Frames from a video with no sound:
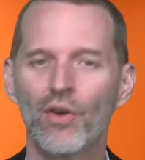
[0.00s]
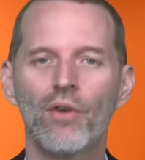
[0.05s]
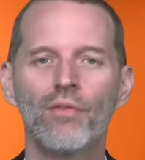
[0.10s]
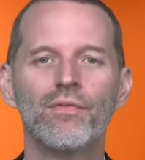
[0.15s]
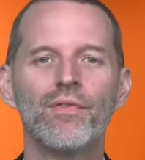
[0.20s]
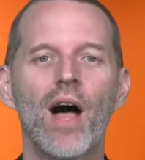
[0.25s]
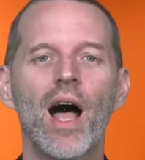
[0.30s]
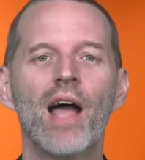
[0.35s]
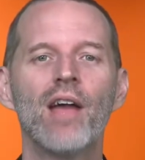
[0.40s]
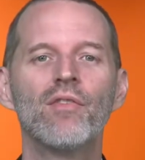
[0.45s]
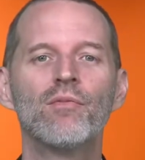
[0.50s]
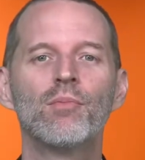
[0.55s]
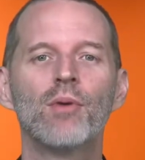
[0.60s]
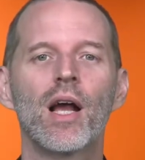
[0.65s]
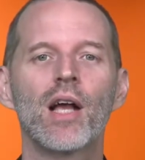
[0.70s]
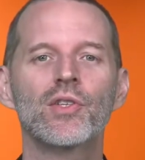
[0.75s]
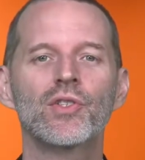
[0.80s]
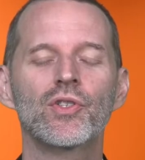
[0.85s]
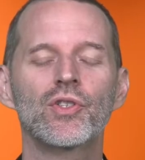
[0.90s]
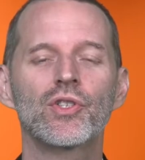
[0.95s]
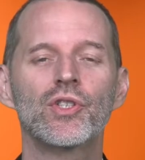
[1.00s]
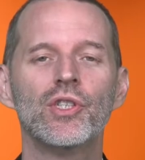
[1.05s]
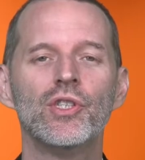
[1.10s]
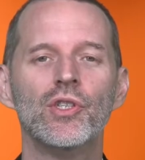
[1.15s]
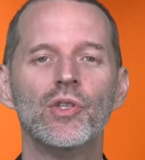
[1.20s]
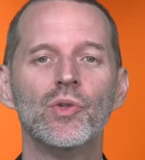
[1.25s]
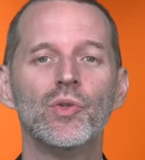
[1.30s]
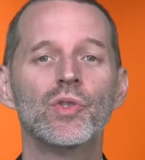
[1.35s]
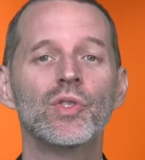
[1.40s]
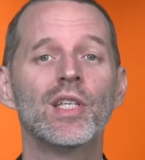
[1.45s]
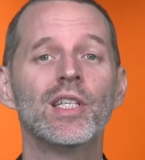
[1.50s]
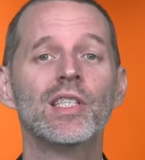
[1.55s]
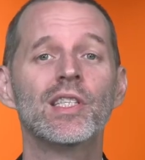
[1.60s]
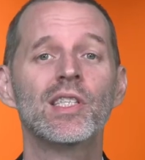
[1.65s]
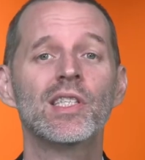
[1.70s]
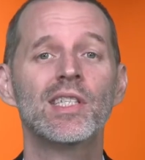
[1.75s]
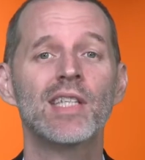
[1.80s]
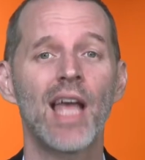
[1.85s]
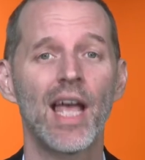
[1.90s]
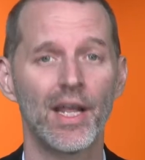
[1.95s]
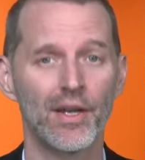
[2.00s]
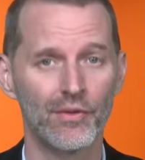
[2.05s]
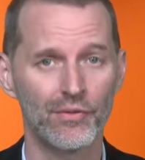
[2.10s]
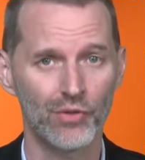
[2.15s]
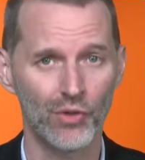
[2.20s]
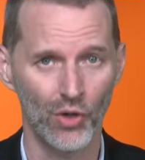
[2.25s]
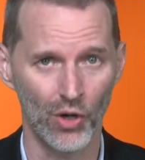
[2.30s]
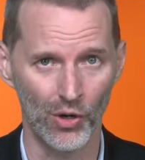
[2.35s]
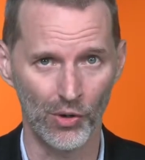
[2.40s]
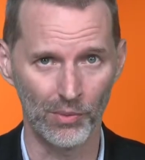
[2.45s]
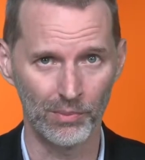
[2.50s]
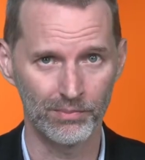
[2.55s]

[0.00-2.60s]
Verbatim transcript: are 5 browsers to use instead of Chrome.